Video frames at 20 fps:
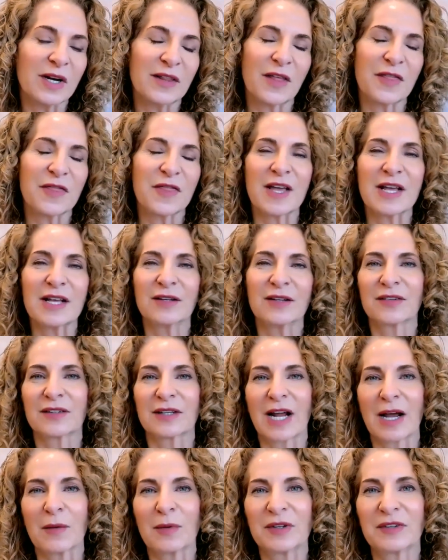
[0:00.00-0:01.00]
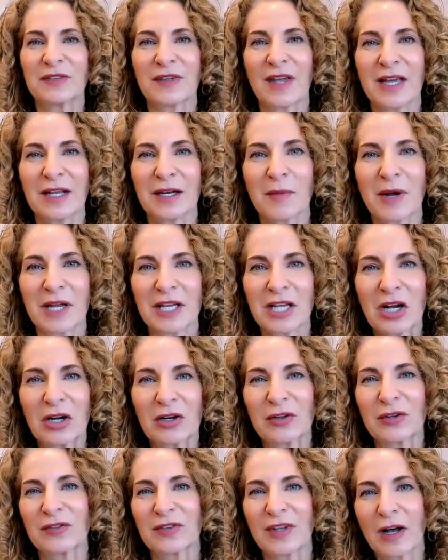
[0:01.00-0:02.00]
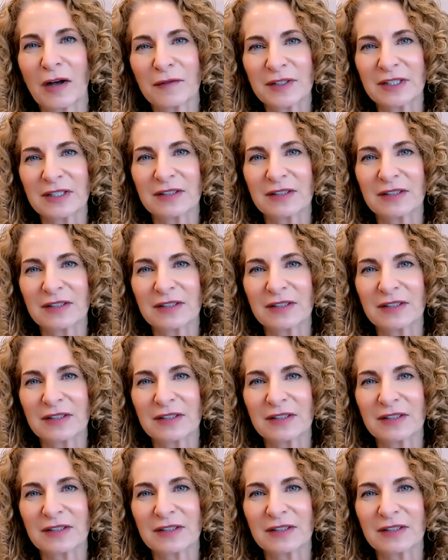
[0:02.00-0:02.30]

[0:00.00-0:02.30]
of the things that I would say to my younger self